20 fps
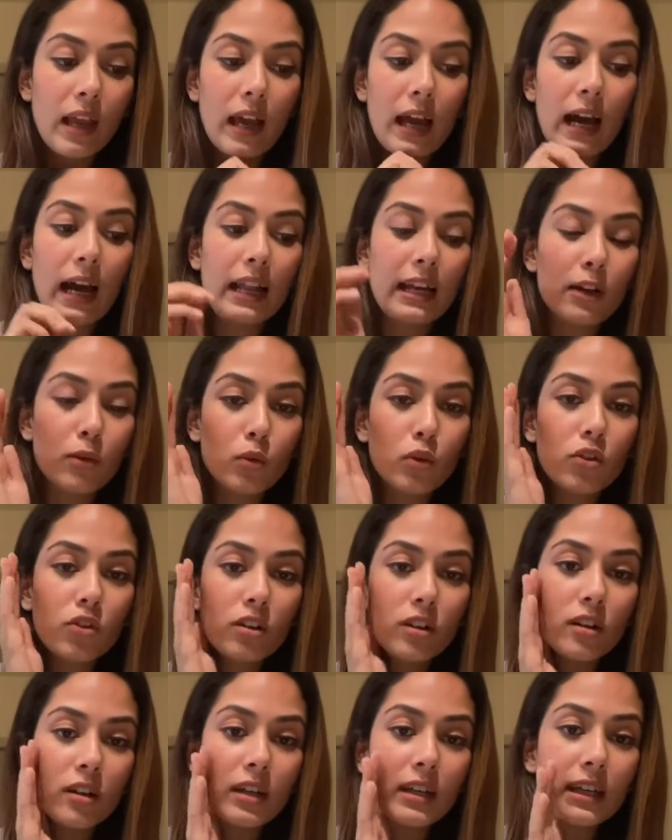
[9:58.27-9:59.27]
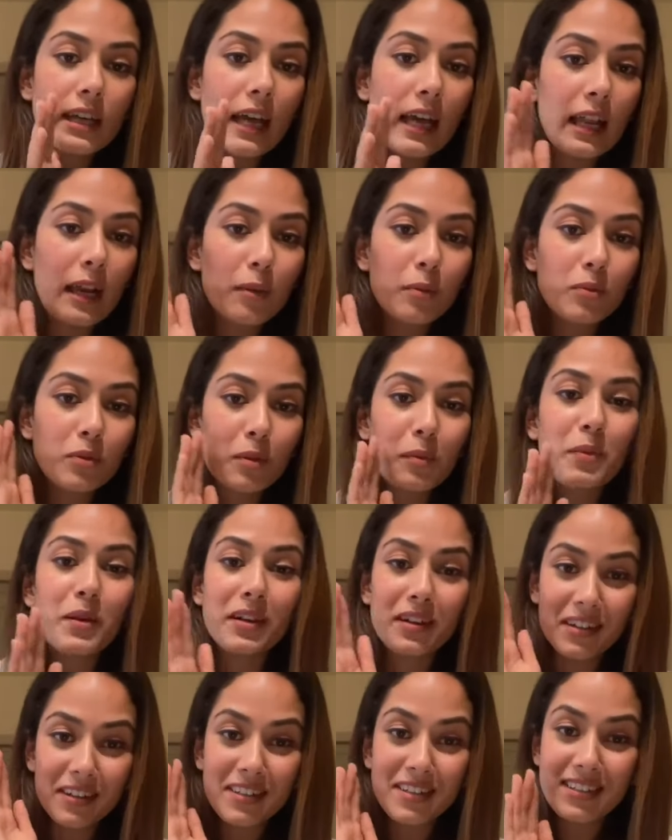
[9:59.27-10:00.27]
and it would really help the
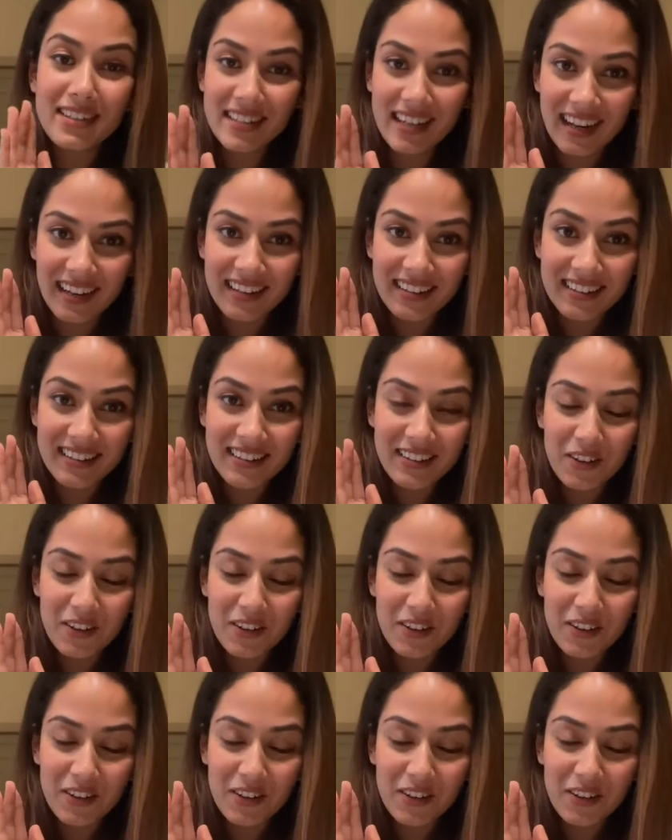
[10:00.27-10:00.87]
beard set.